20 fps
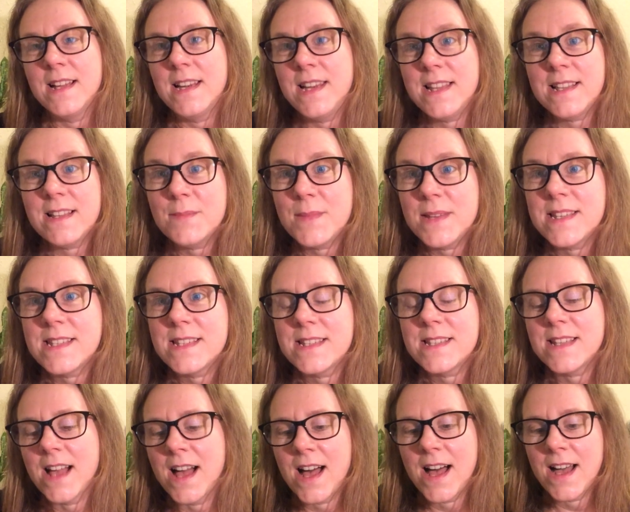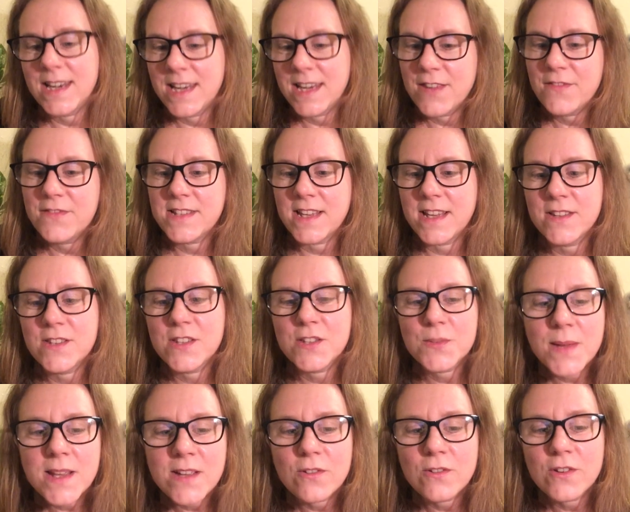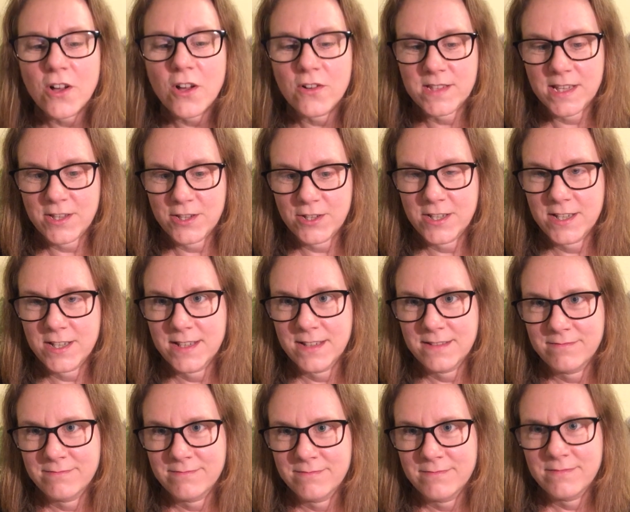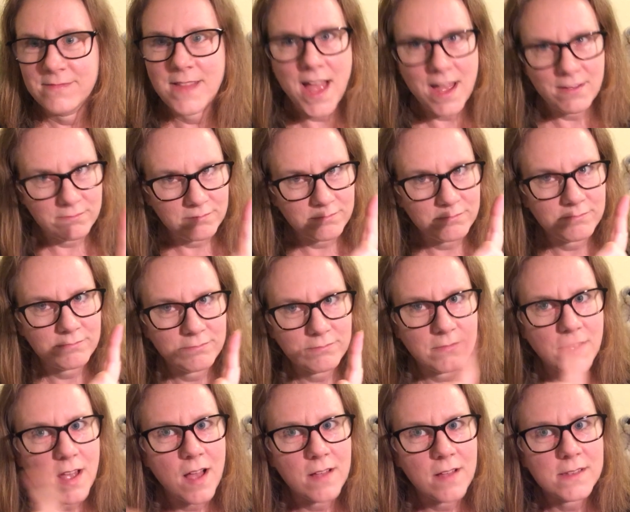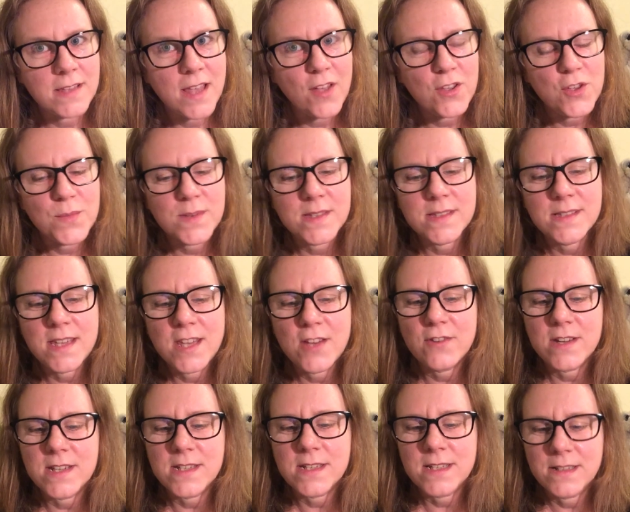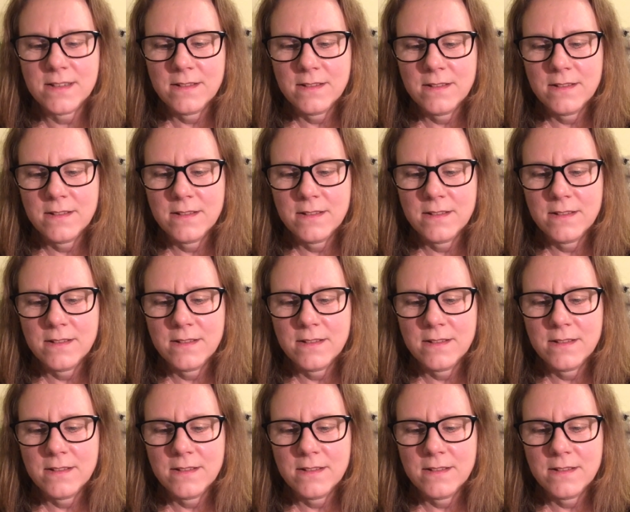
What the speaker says: Little Miss Star lived in Twinkle Cottage. Now, I'll tell you a secret.